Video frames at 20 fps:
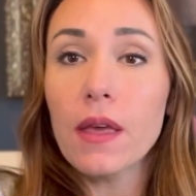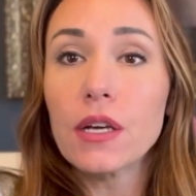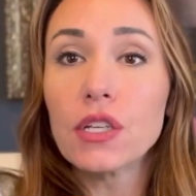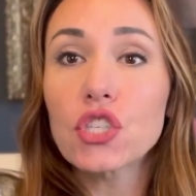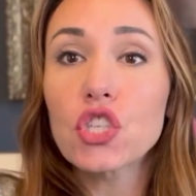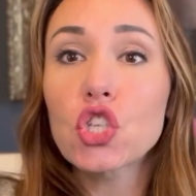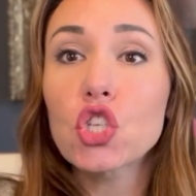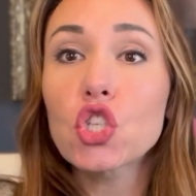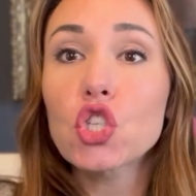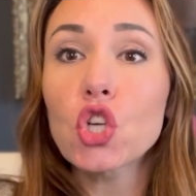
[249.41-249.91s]

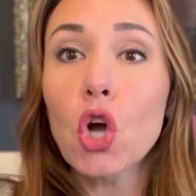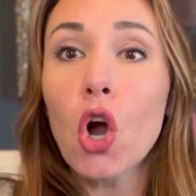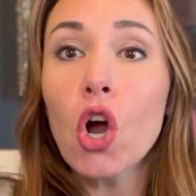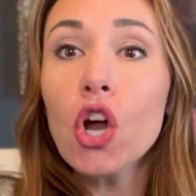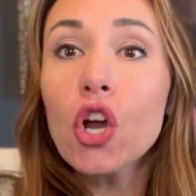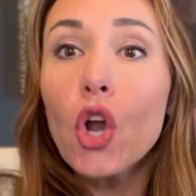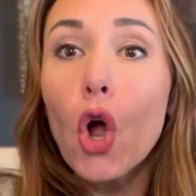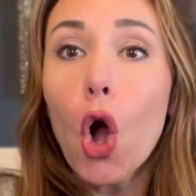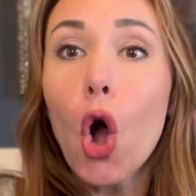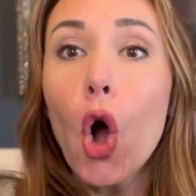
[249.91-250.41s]

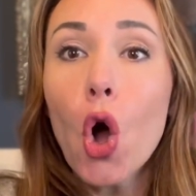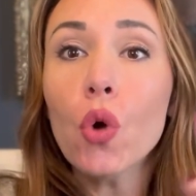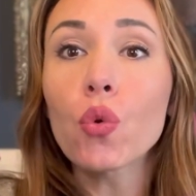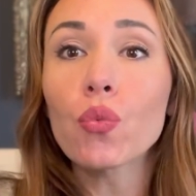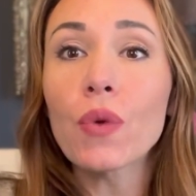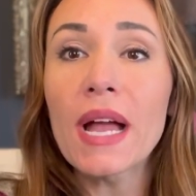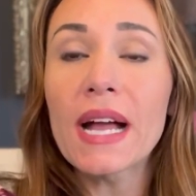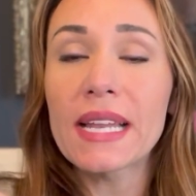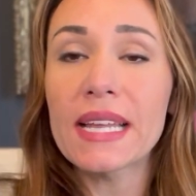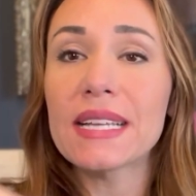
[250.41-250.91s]
start
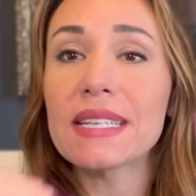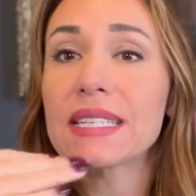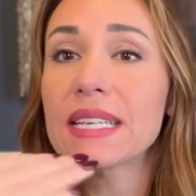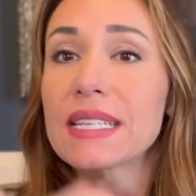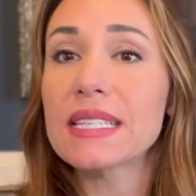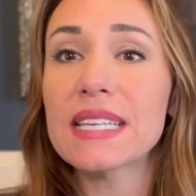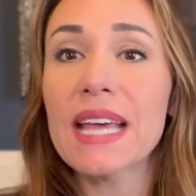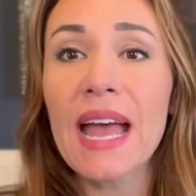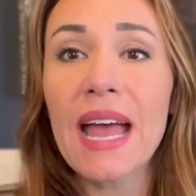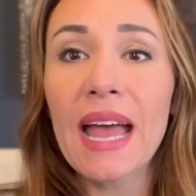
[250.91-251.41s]
already
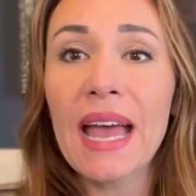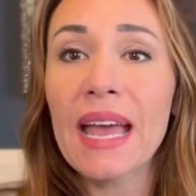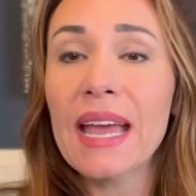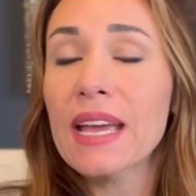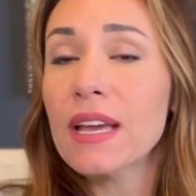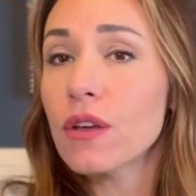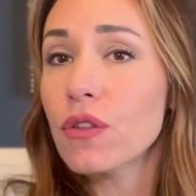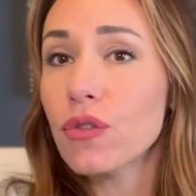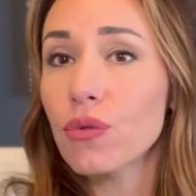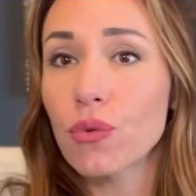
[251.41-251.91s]

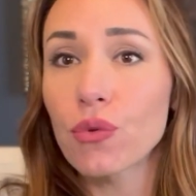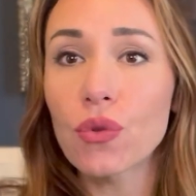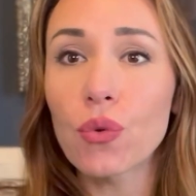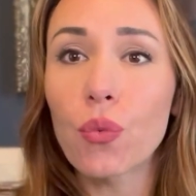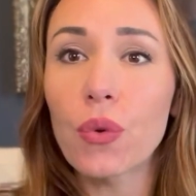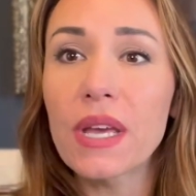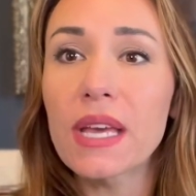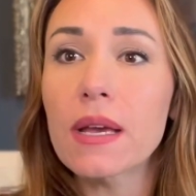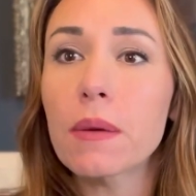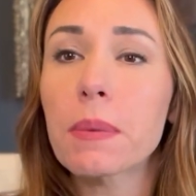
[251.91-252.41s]
today through the
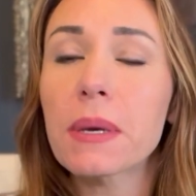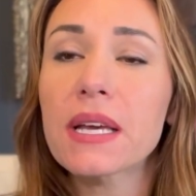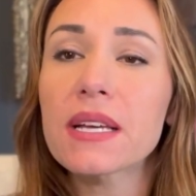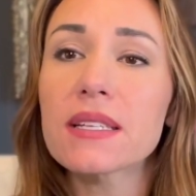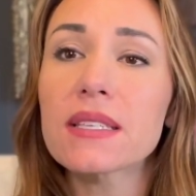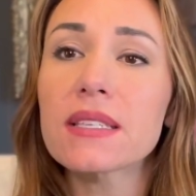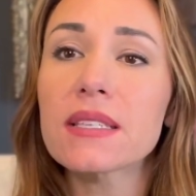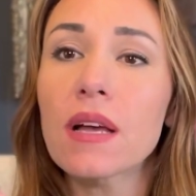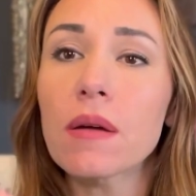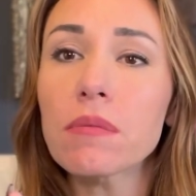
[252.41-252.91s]
week,
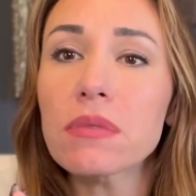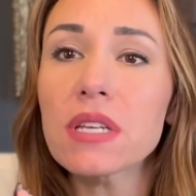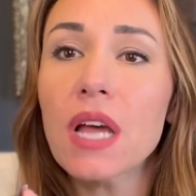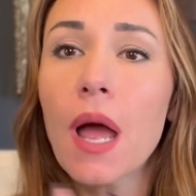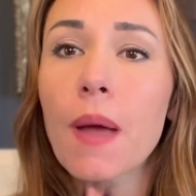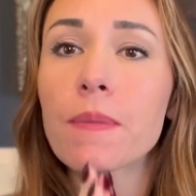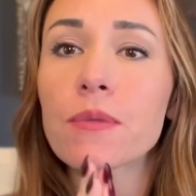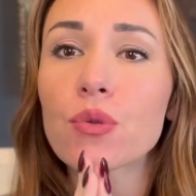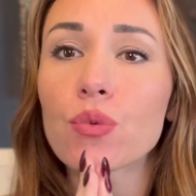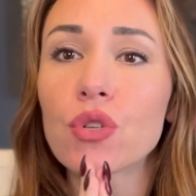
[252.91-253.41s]
because
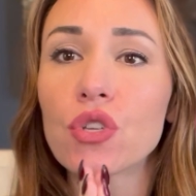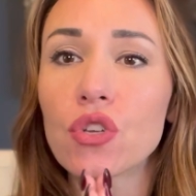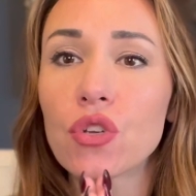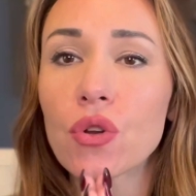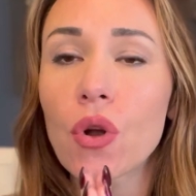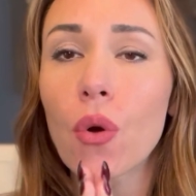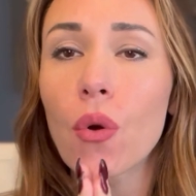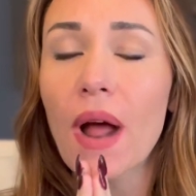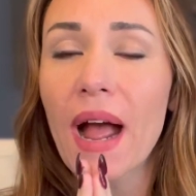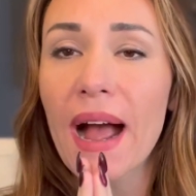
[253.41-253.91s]
sometimes when you
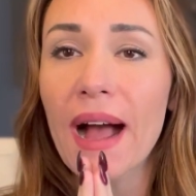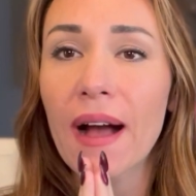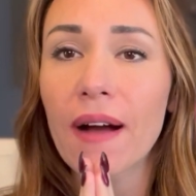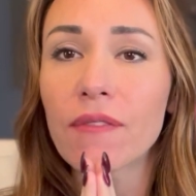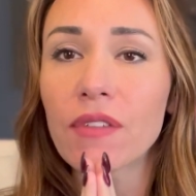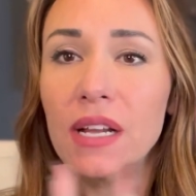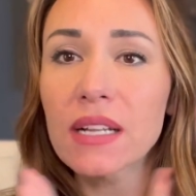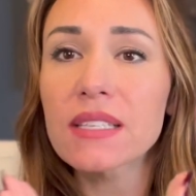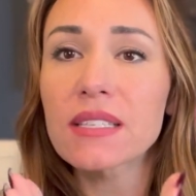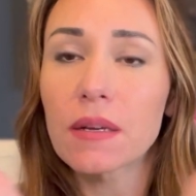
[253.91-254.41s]
don't have,
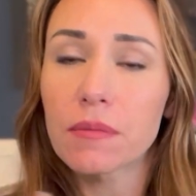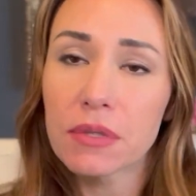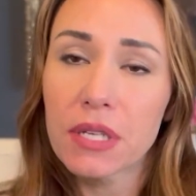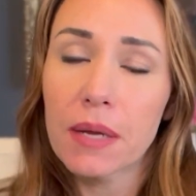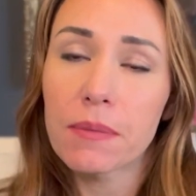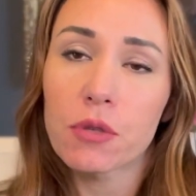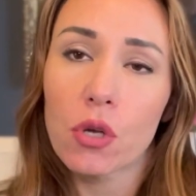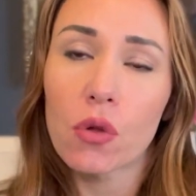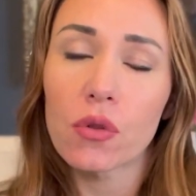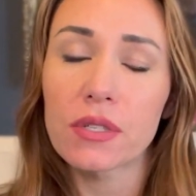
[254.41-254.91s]
not
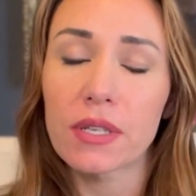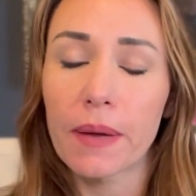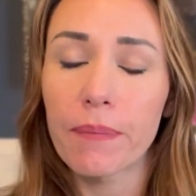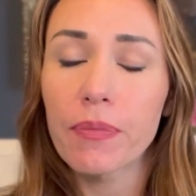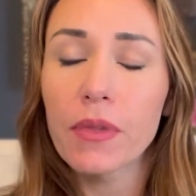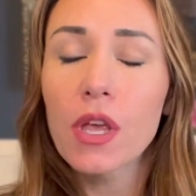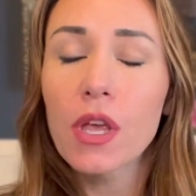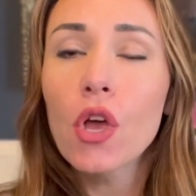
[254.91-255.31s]
sometimes, all the time,